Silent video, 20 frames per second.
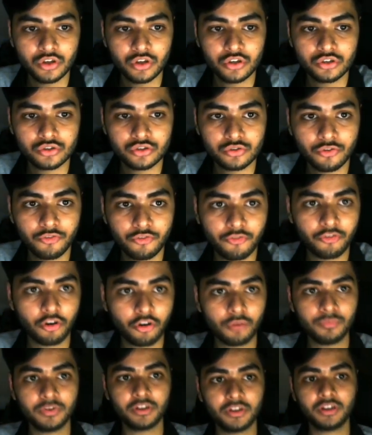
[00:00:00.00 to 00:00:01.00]
So
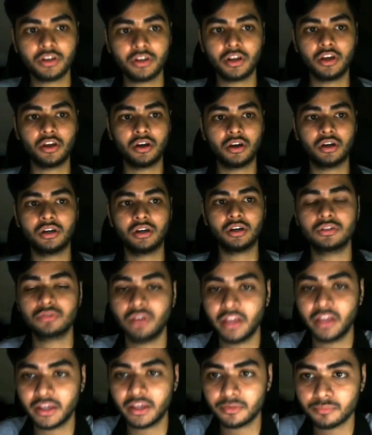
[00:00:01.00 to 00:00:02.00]
from here so
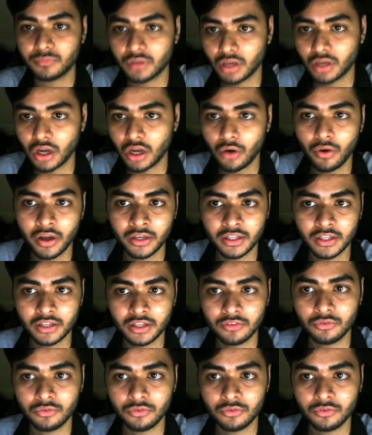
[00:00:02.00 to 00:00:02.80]
like now I think